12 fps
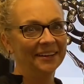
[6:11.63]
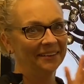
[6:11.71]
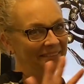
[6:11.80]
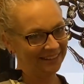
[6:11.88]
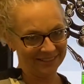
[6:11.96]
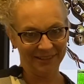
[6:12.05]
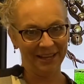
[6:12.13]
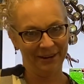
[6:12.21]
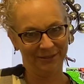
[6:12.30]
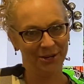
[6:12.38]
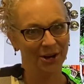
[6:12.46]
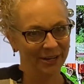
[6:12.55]
That's a lot of
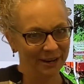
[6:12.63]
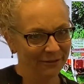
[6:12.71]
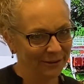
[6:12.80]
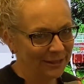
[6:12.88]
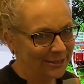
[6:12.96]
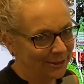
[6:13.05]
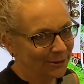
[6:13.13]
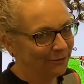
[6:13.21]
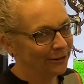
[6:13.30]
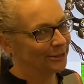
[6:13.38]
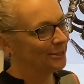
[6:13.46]
talking for this little verse,